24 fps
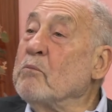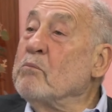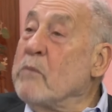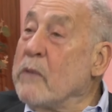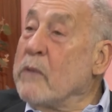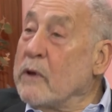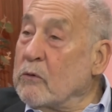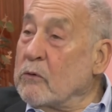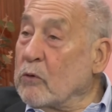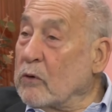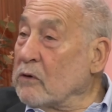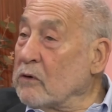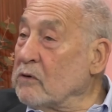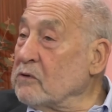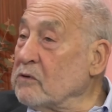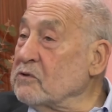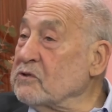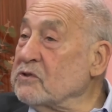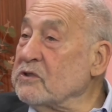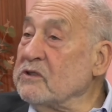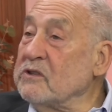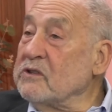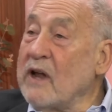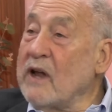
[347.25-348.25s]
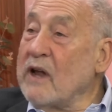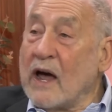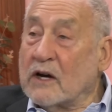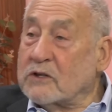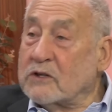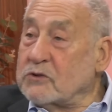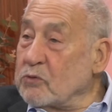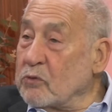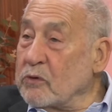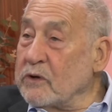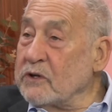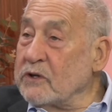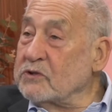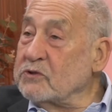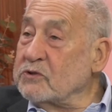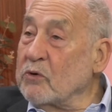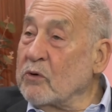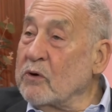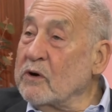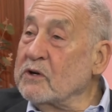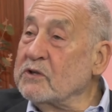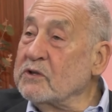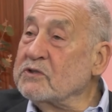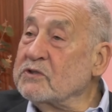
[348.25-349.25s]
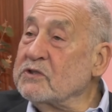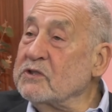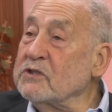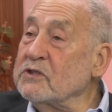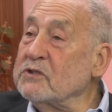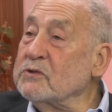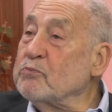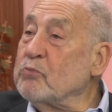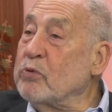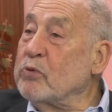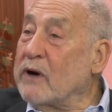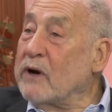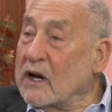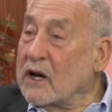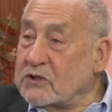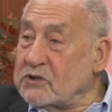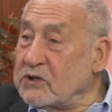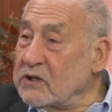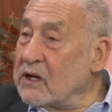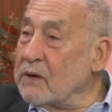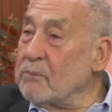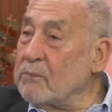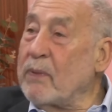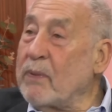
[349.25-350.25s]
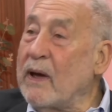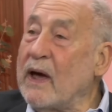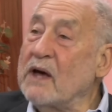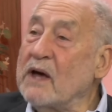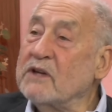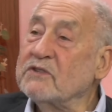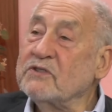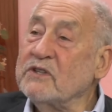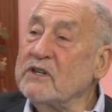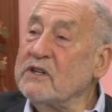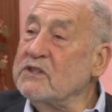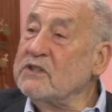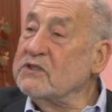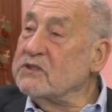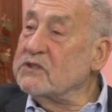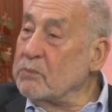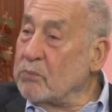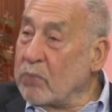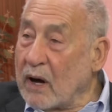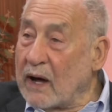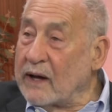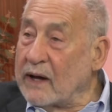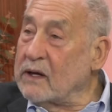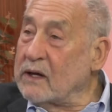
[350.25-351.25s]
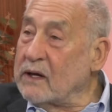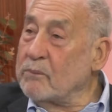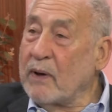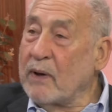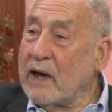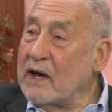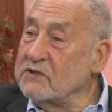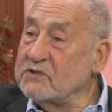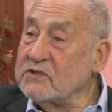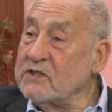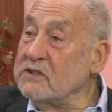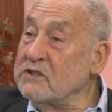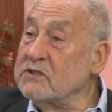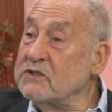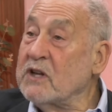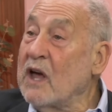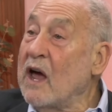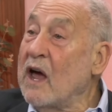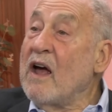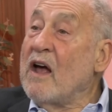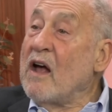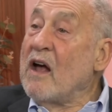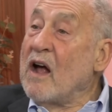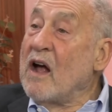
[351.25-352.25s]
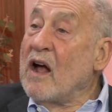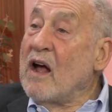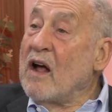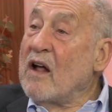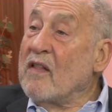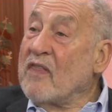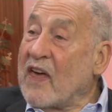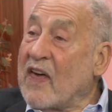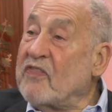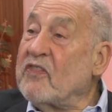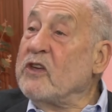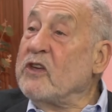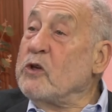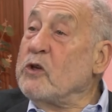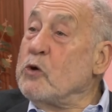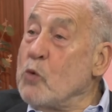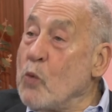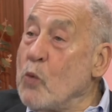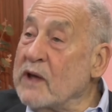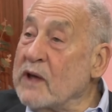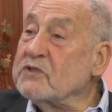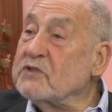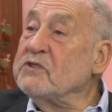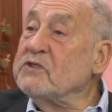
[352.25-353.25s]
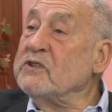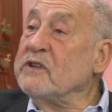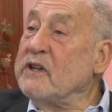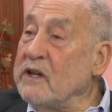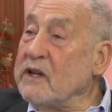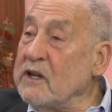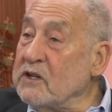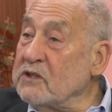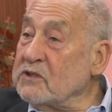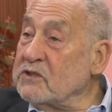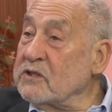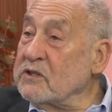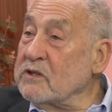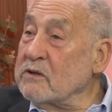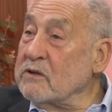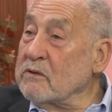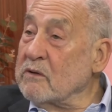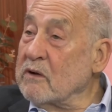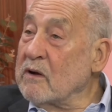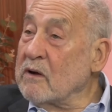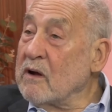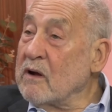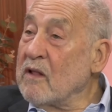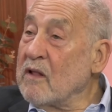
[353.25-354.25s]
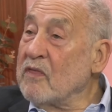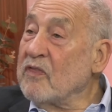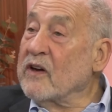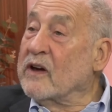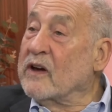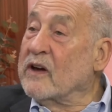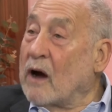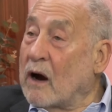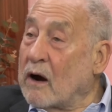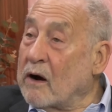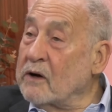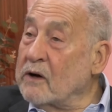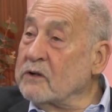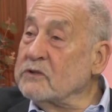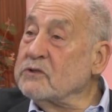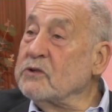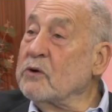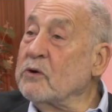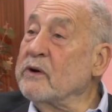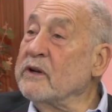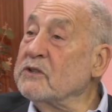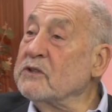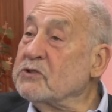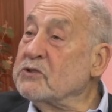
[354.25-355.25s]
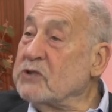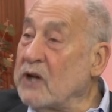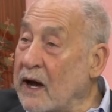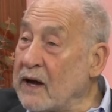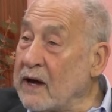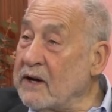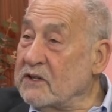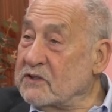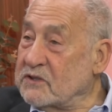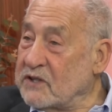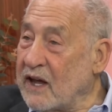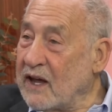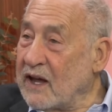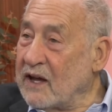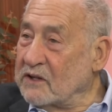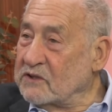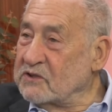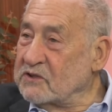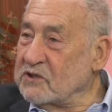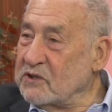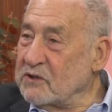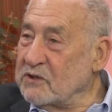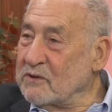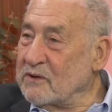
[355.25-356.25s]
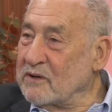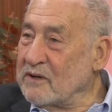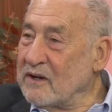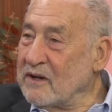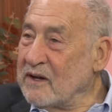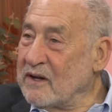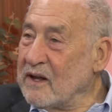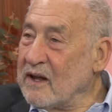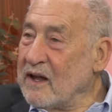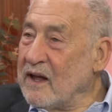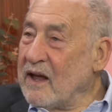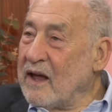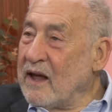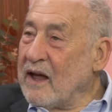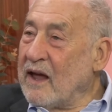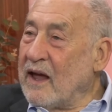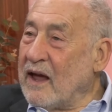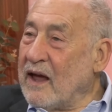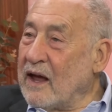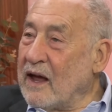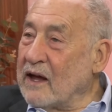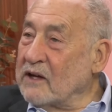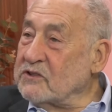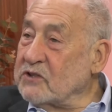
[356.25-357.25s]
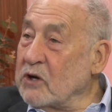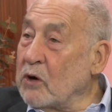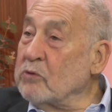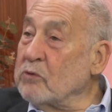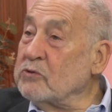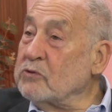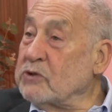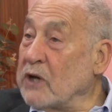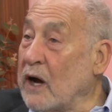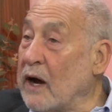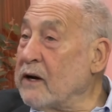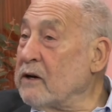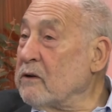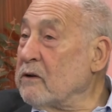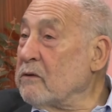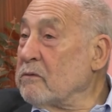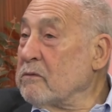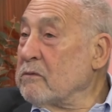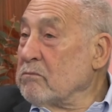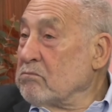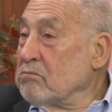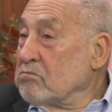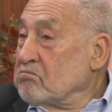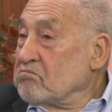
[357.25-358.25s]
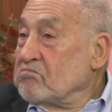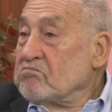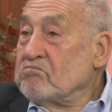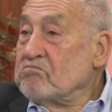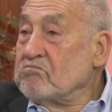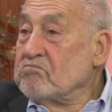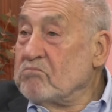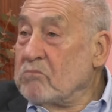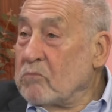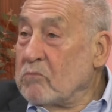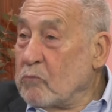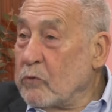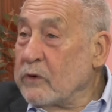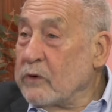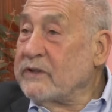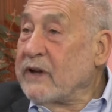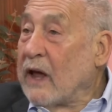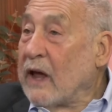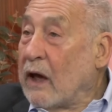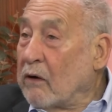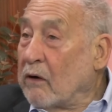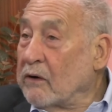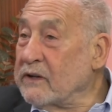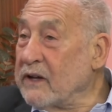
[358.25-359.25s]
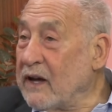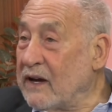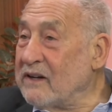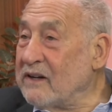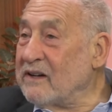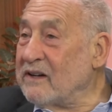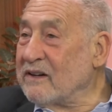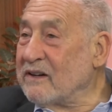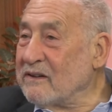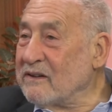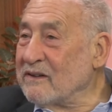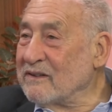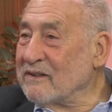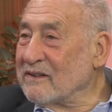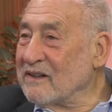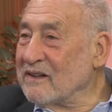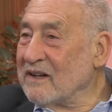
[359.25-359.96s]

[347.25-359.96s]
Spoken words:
minerals and natural resources, production capacities, supply capacities that the U.S. needs. The cards are in China's hands. And so China retaliated,